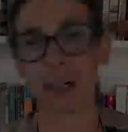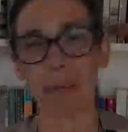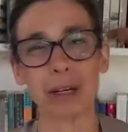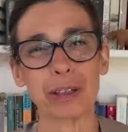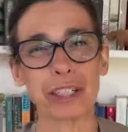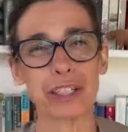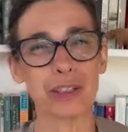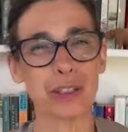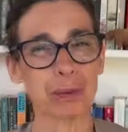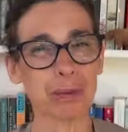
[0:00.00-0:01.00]
About our
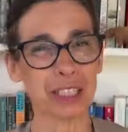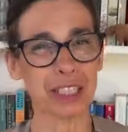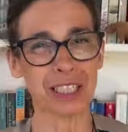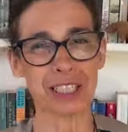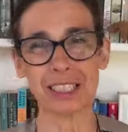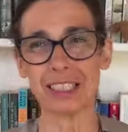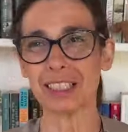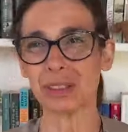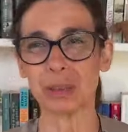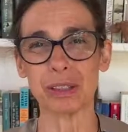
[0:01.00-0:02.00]
consumer
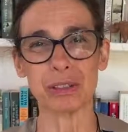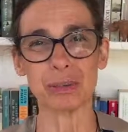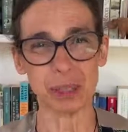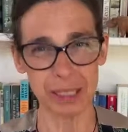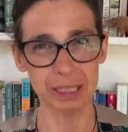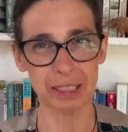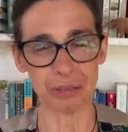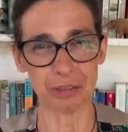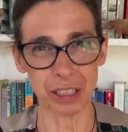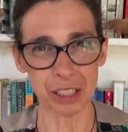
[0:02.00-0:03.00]
studies, we recently
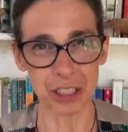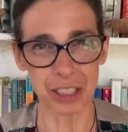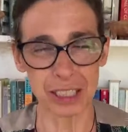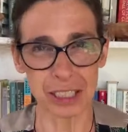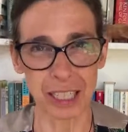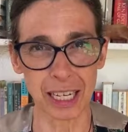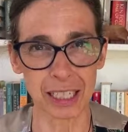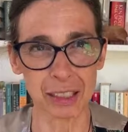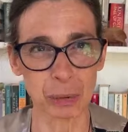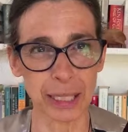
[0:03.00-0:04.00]
finished it,
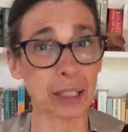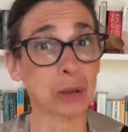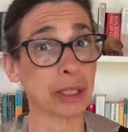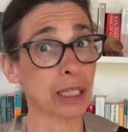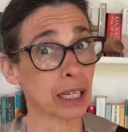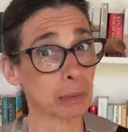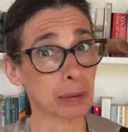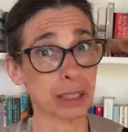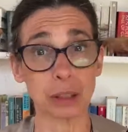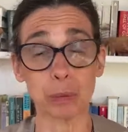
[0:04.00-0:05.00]
and we had 29
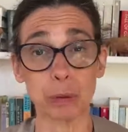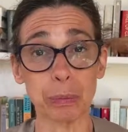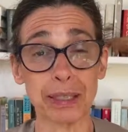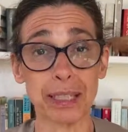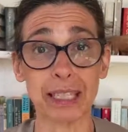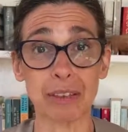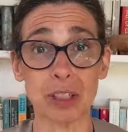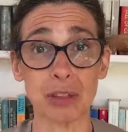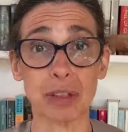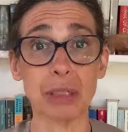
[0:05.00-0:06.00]
pregnant women that gave
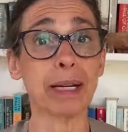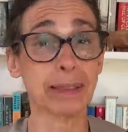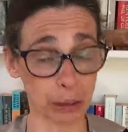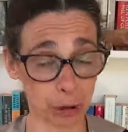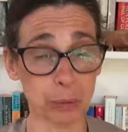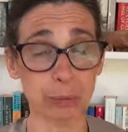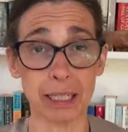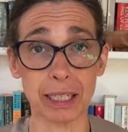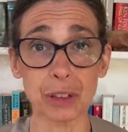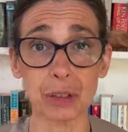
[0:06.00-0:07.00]
us feedback, that took
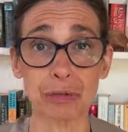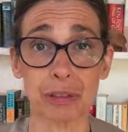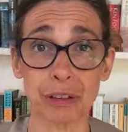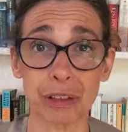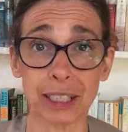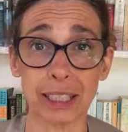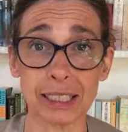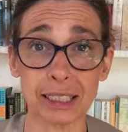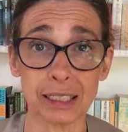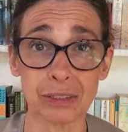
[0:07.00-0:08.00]
Benesco for 30
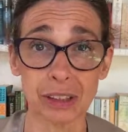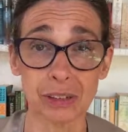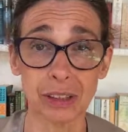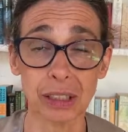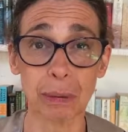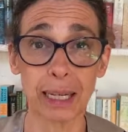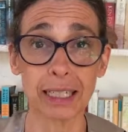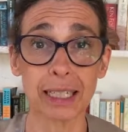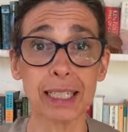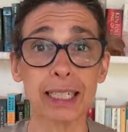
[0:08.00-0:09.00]
days and gave us
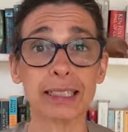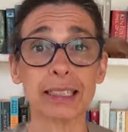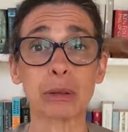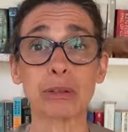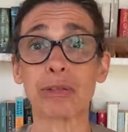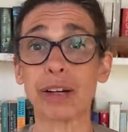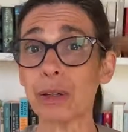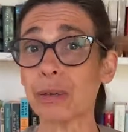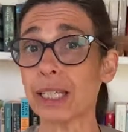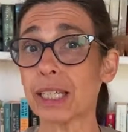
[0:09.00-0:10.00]
feedback. They were
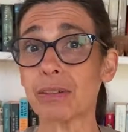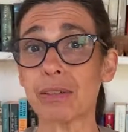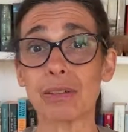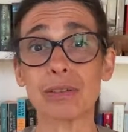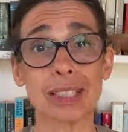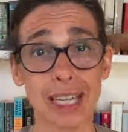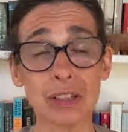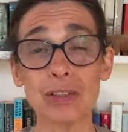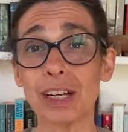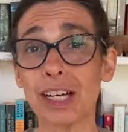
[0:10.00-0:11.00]
very
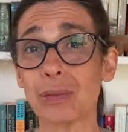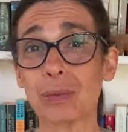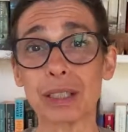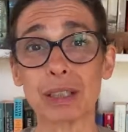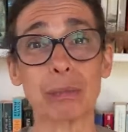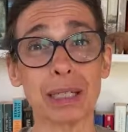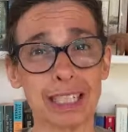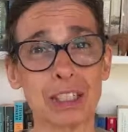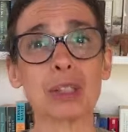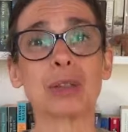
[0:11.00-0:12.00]
satisfied with
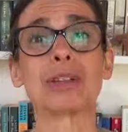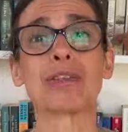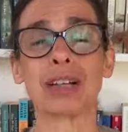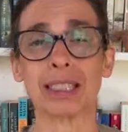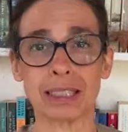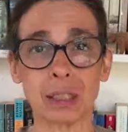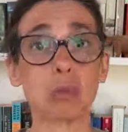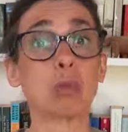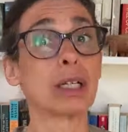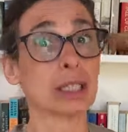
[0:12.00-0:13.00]
Benesco, the fact that it
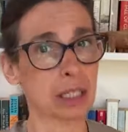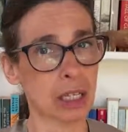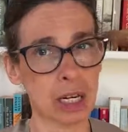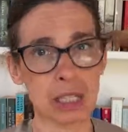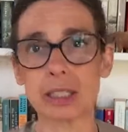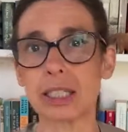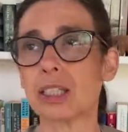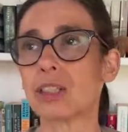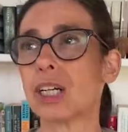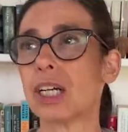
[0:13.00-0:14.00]
was a
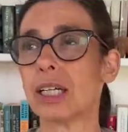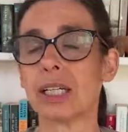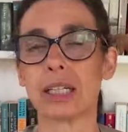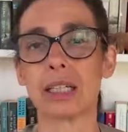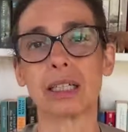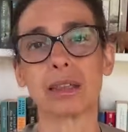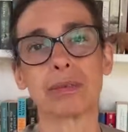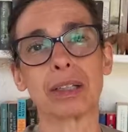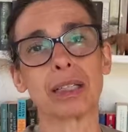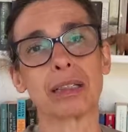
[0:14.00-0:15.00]
lozenge.
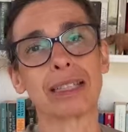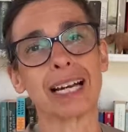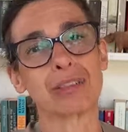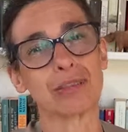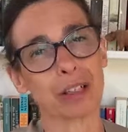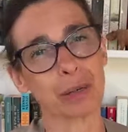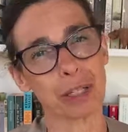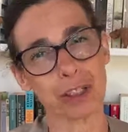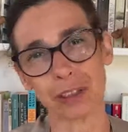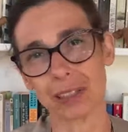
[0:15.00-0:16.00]
They liked very
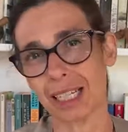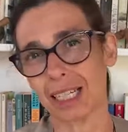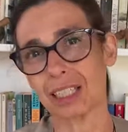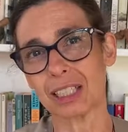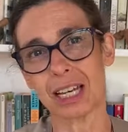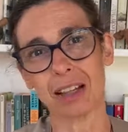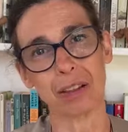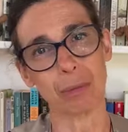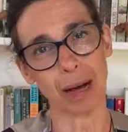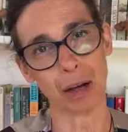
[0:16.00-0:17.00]
much the taste and
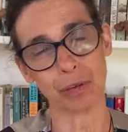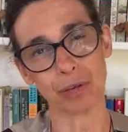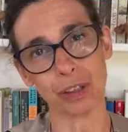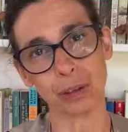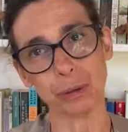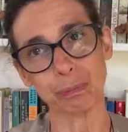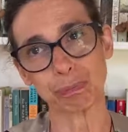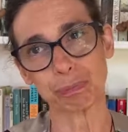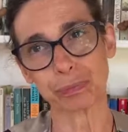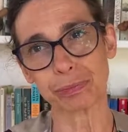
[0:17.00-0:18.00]
the mouthfeel.
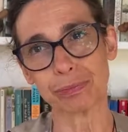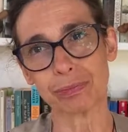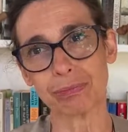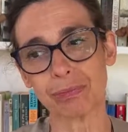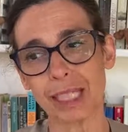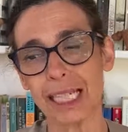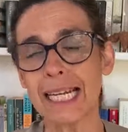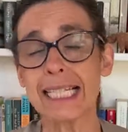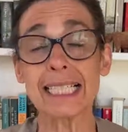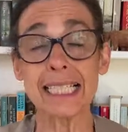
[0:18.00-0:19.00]

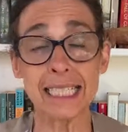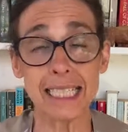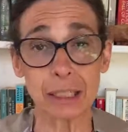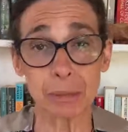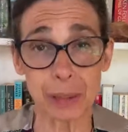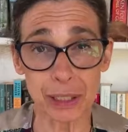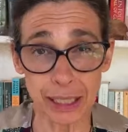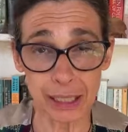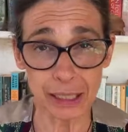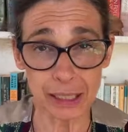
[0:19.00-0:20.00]

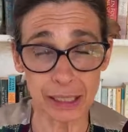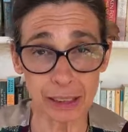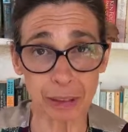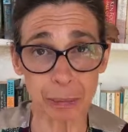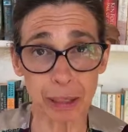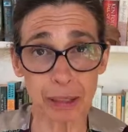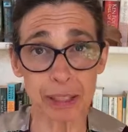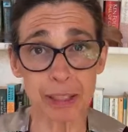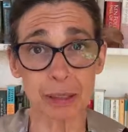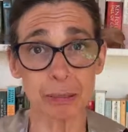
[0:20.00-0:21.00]
69% of the
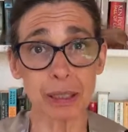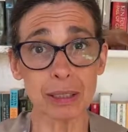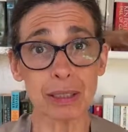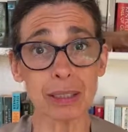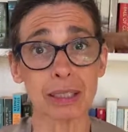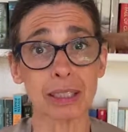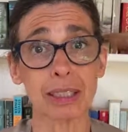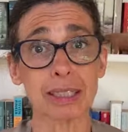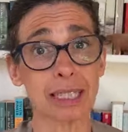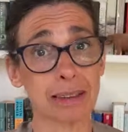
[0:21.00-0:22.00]
participants
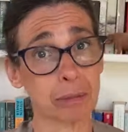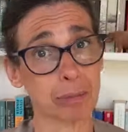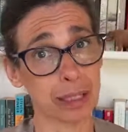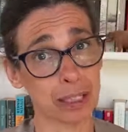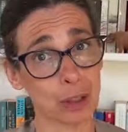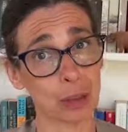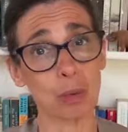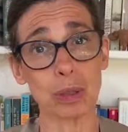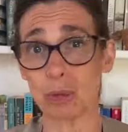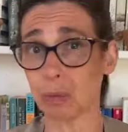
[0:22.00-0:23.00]
said that Benesco
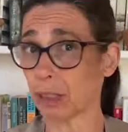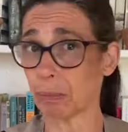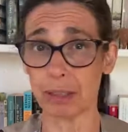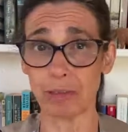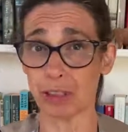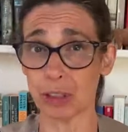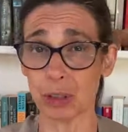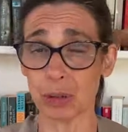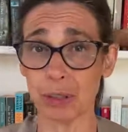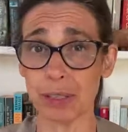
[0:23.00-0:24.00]
was really
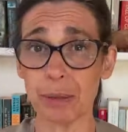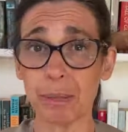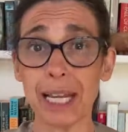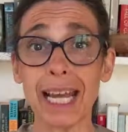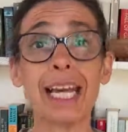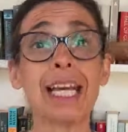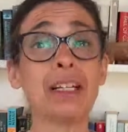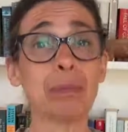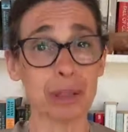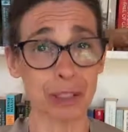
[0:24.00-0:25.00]
beneficial to them.
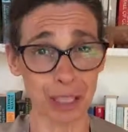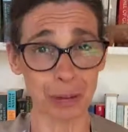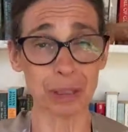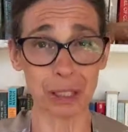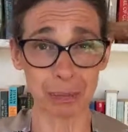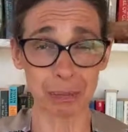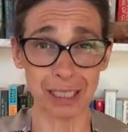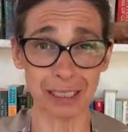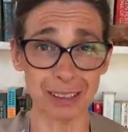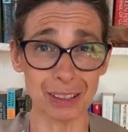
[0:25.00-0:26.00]
80%
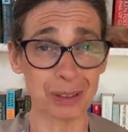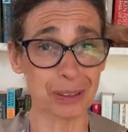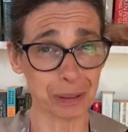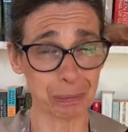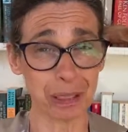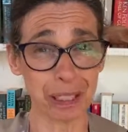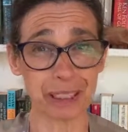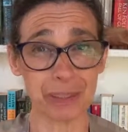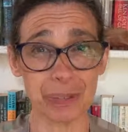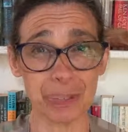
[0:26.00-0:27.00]
recommended to other
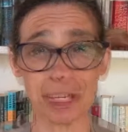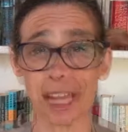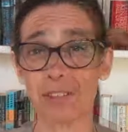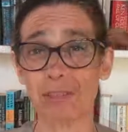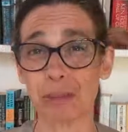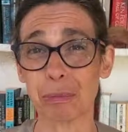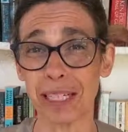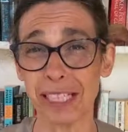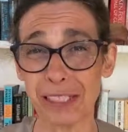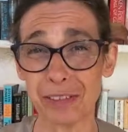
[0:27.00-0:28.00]
pregnant women. And for
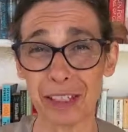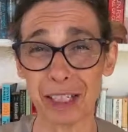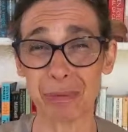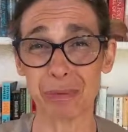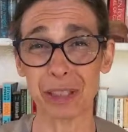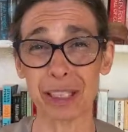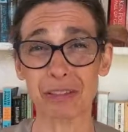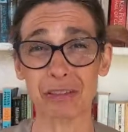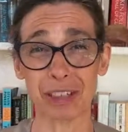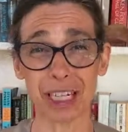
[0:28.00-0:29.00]
many of them, the
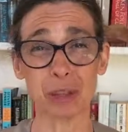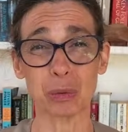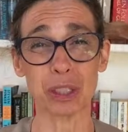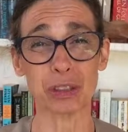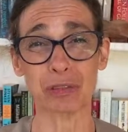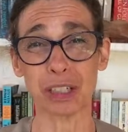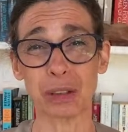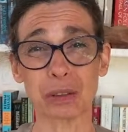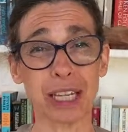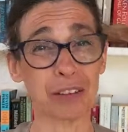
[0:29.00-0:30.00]
effect was
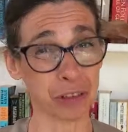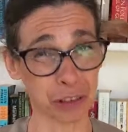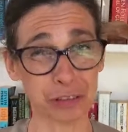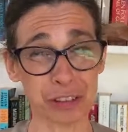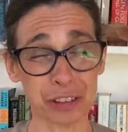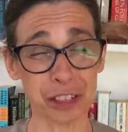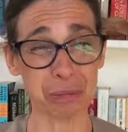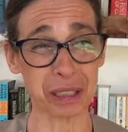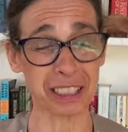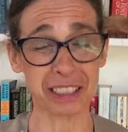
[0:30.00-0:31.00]
felt after 15
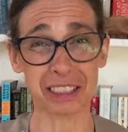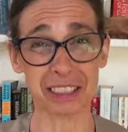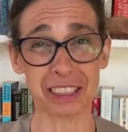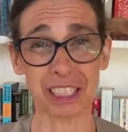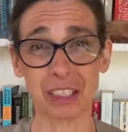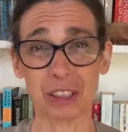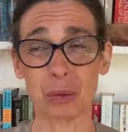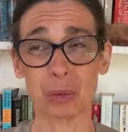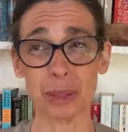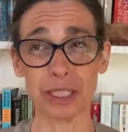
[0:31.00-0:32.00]
minutes. But
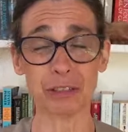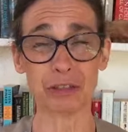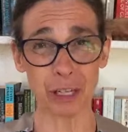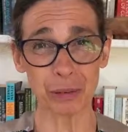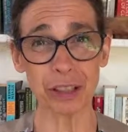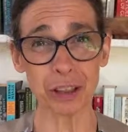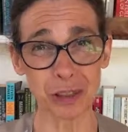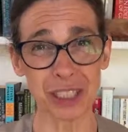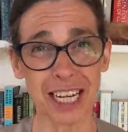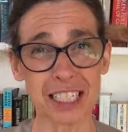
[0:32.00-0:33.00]
we are very
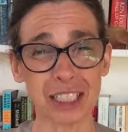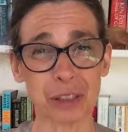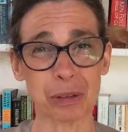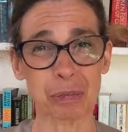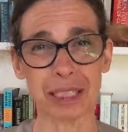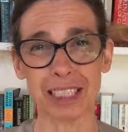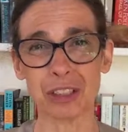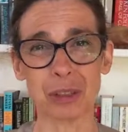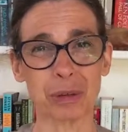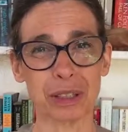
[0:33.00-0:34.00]
enthusiastic with
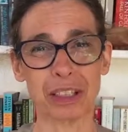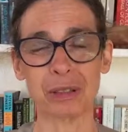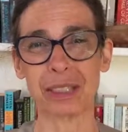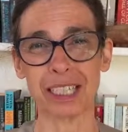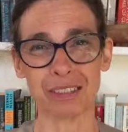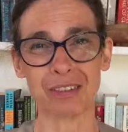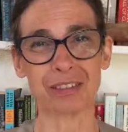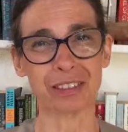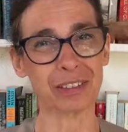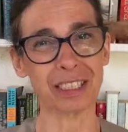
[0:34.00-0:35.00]
Benesco. We think we have a
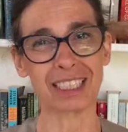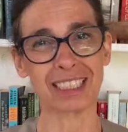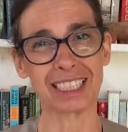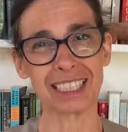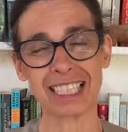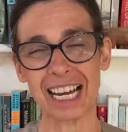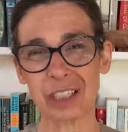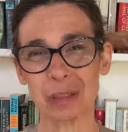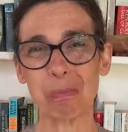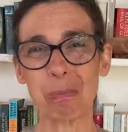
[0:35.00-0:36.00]
very
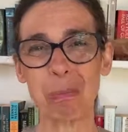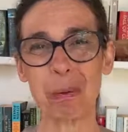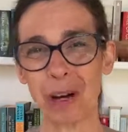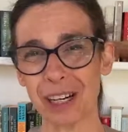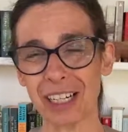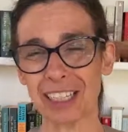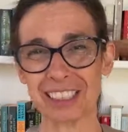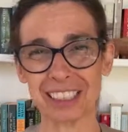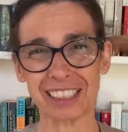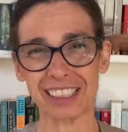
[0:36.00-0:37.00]
nice
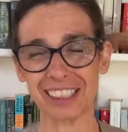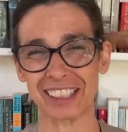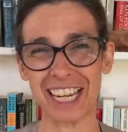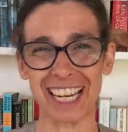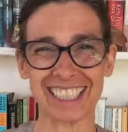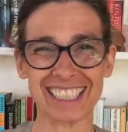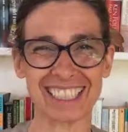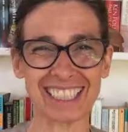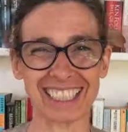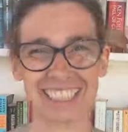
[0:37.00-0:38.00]
product in our hands.